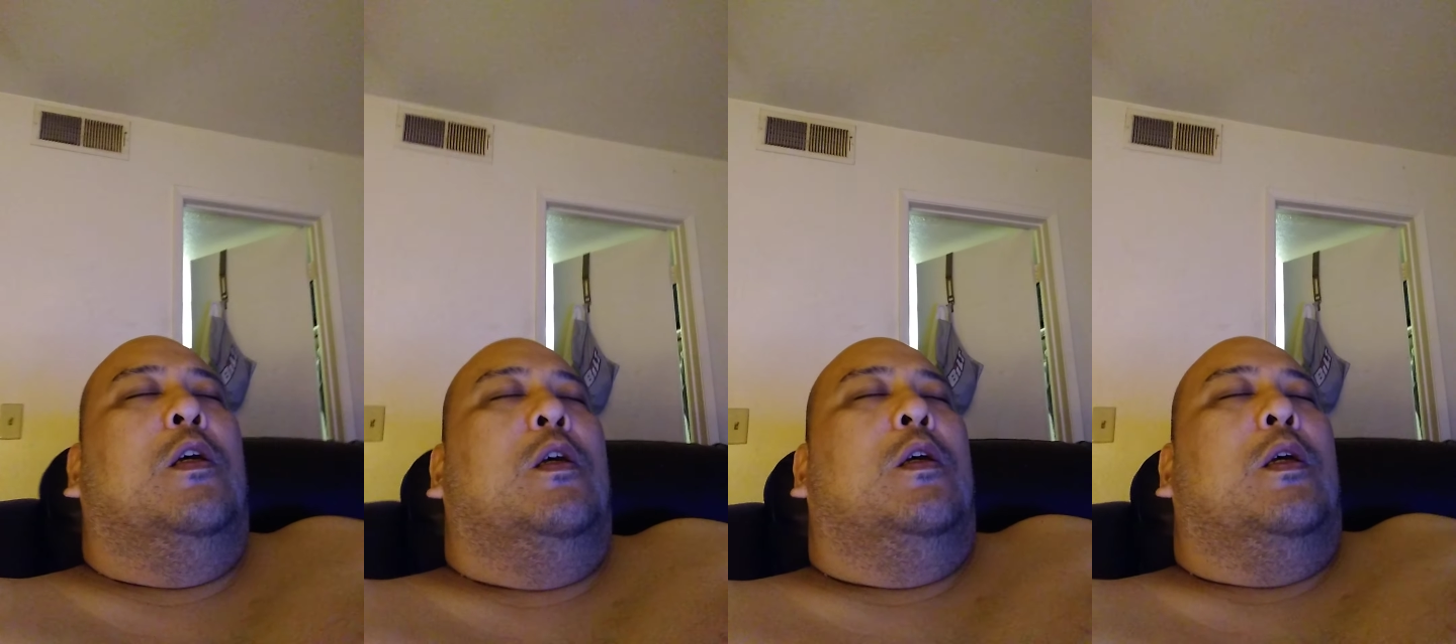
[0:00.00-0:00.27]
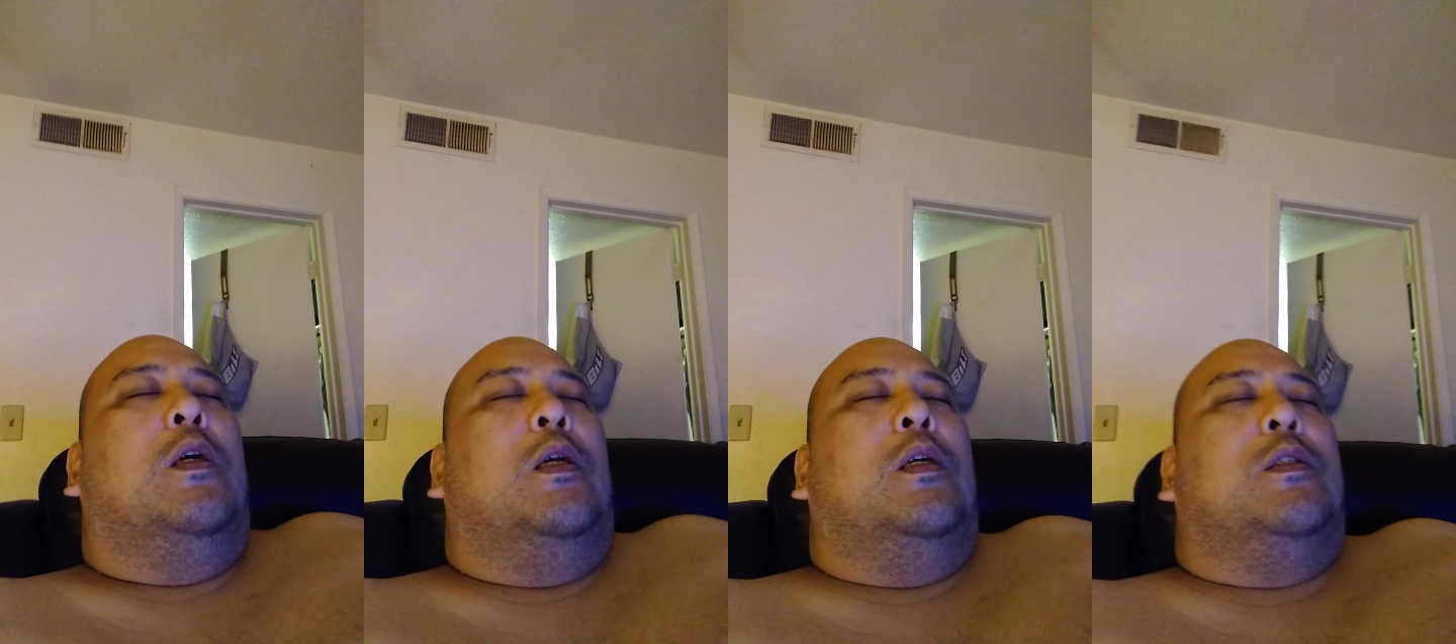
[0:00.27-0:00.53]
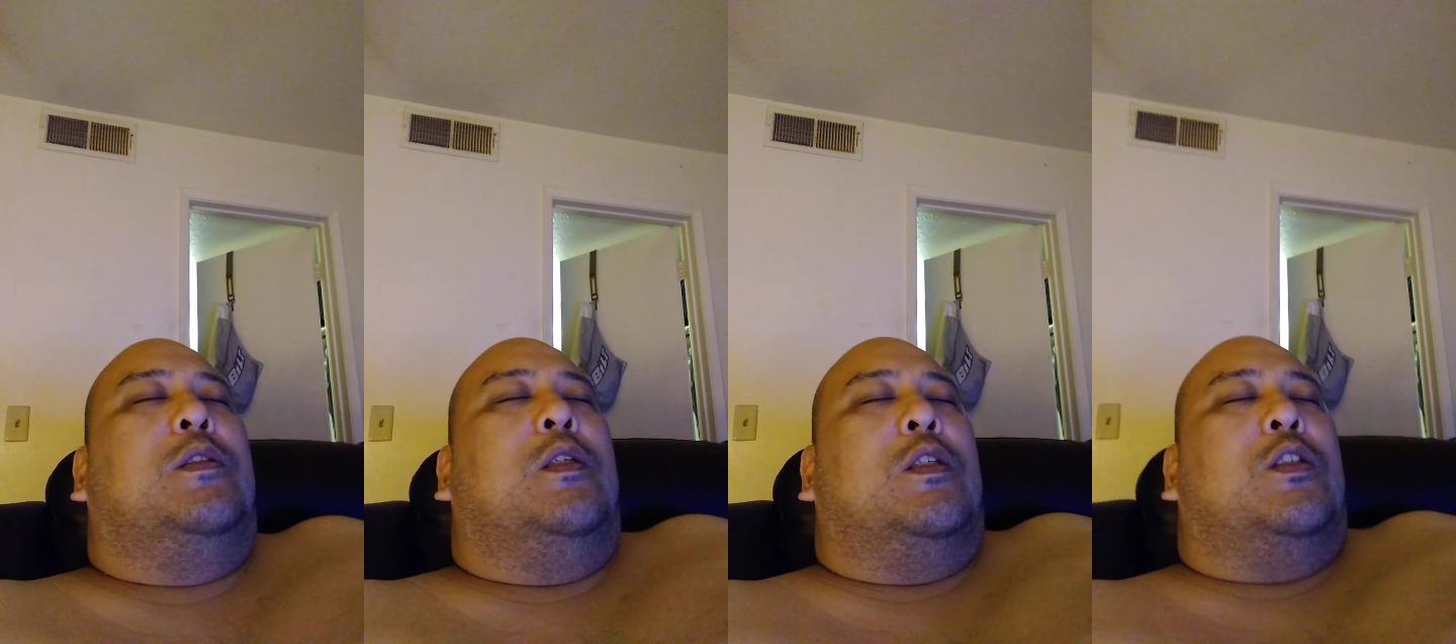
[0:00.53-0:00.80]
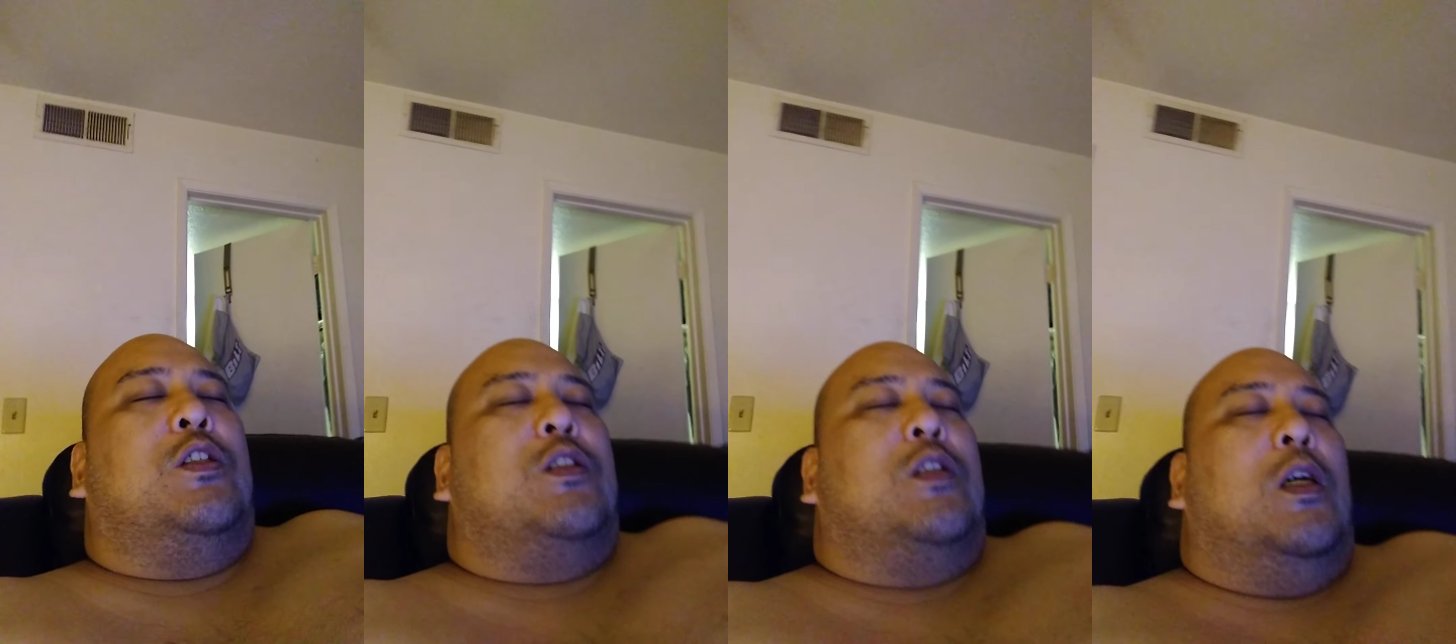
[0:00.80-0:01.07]
It's
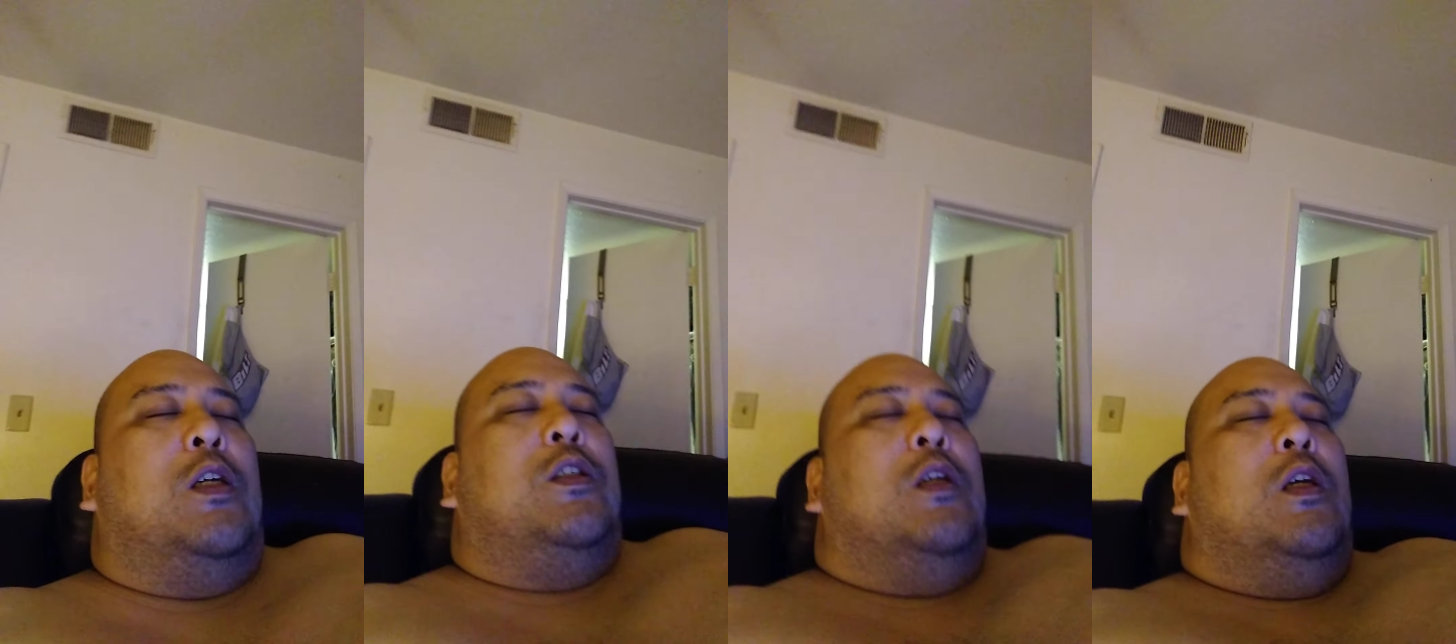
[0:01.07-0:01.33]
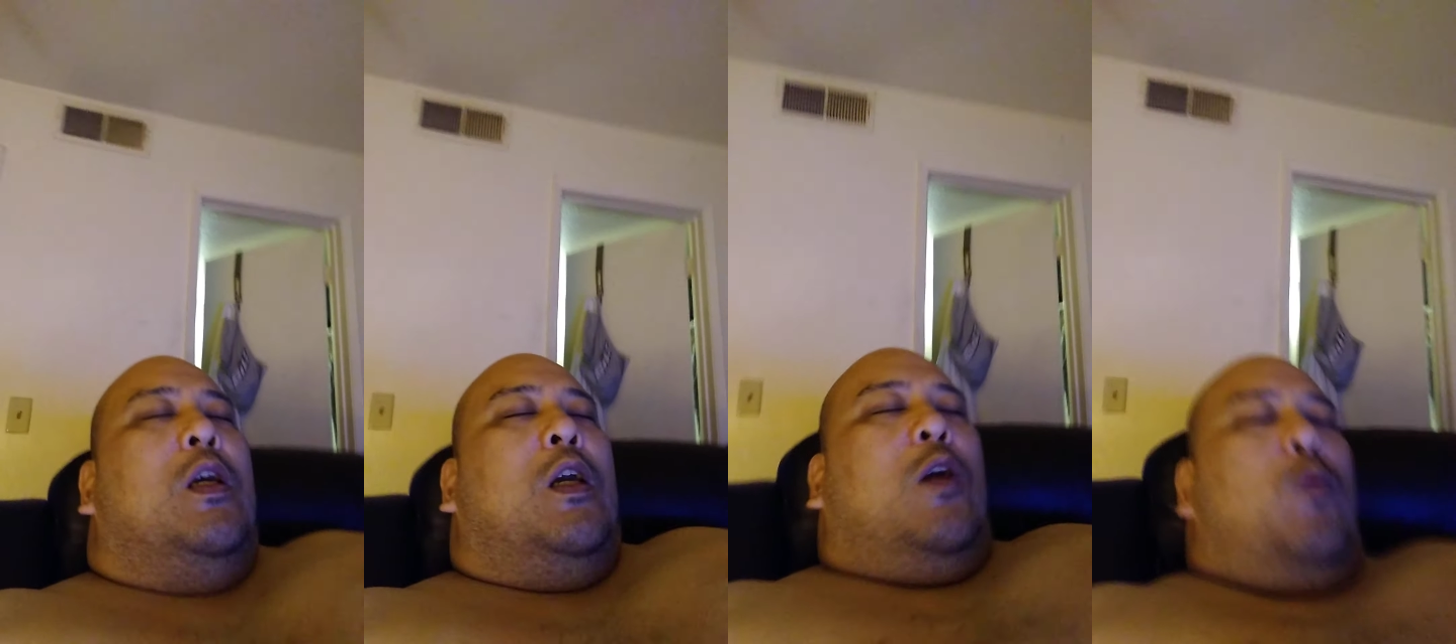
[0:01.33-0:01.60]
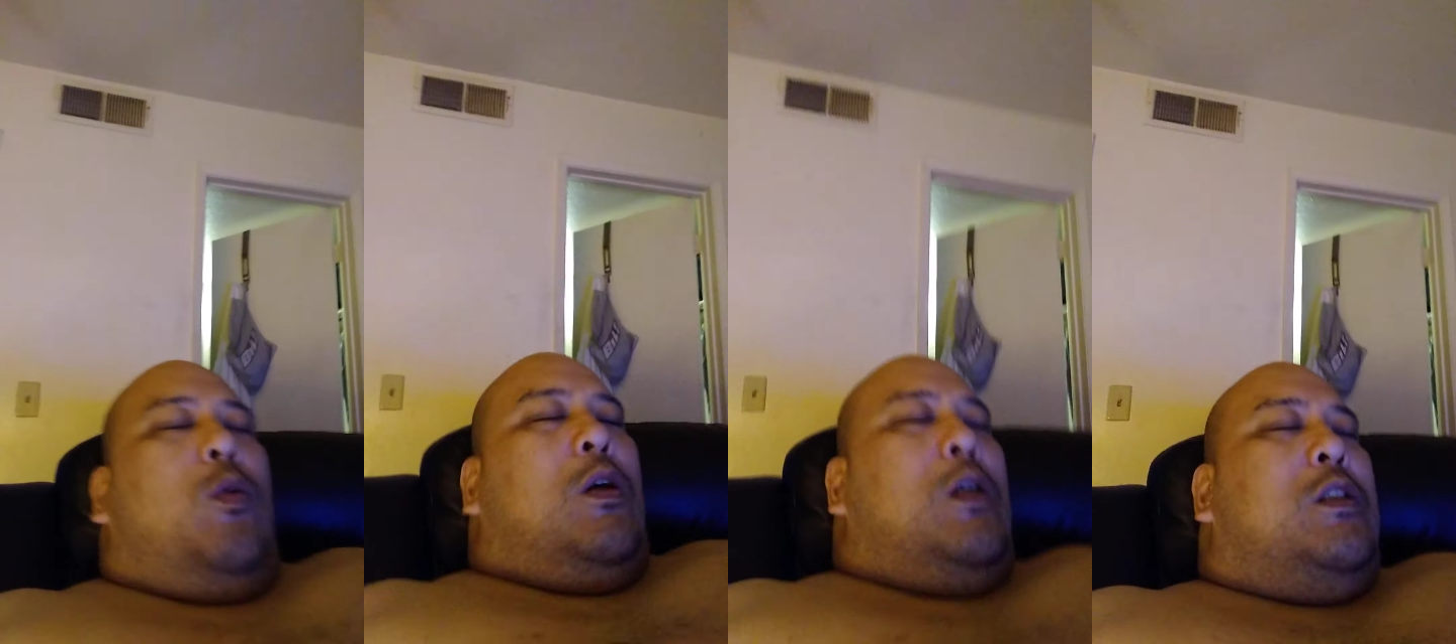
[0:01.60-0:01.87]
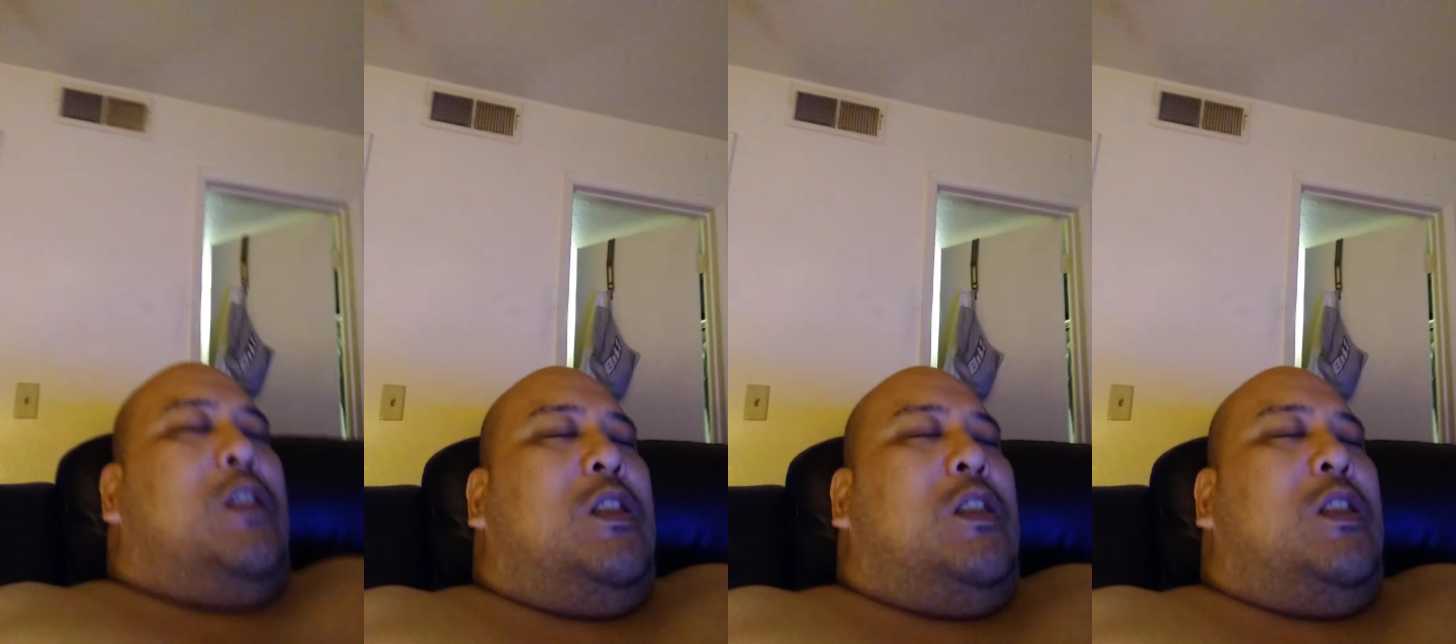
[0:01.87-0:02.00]
such as it really